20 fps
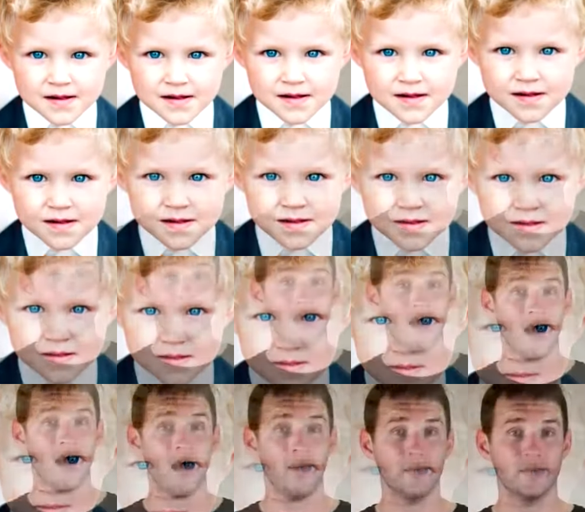Now, on the
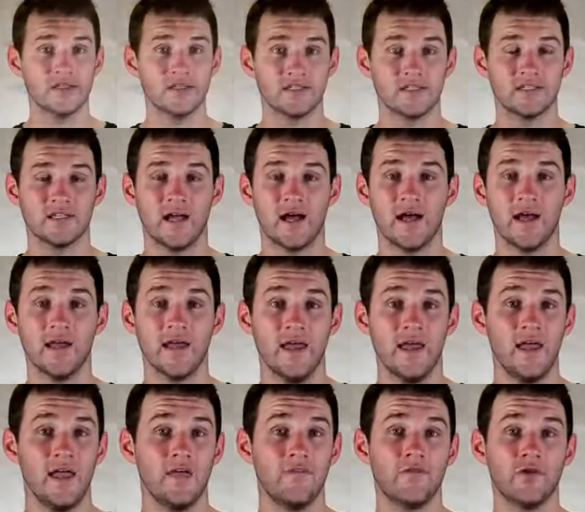opposite side,
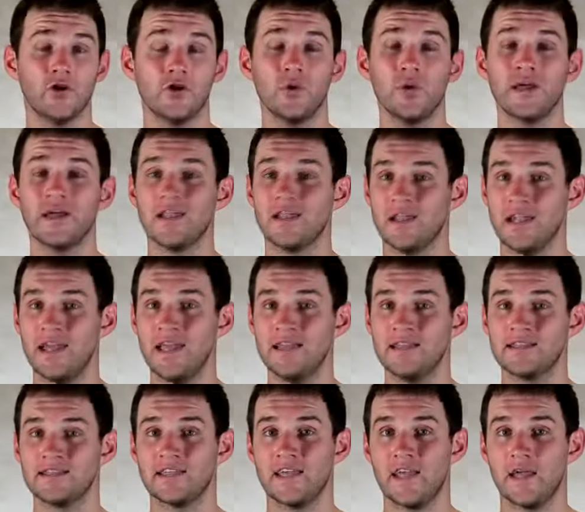if you're doing a
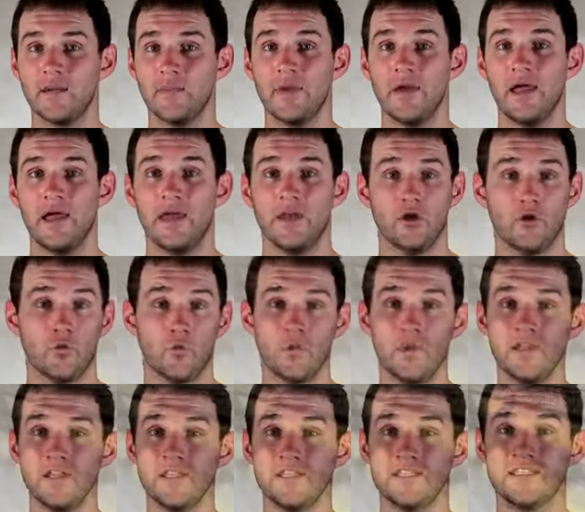landscape and you're really